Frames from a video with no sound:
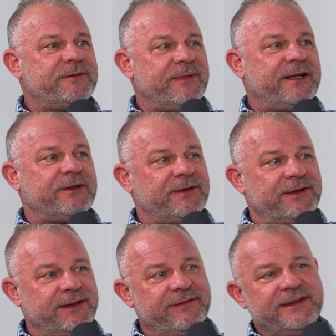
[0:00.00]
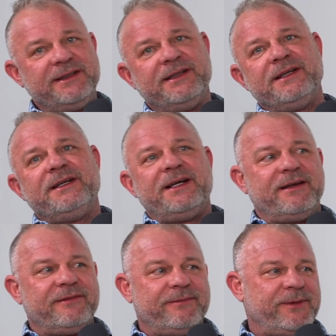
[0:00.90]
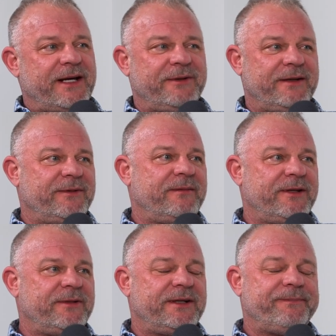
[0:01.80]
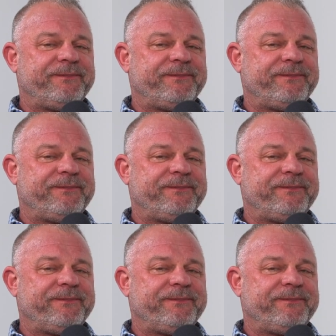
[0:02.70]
to make a good living, blah, blah, blah, blah, blah.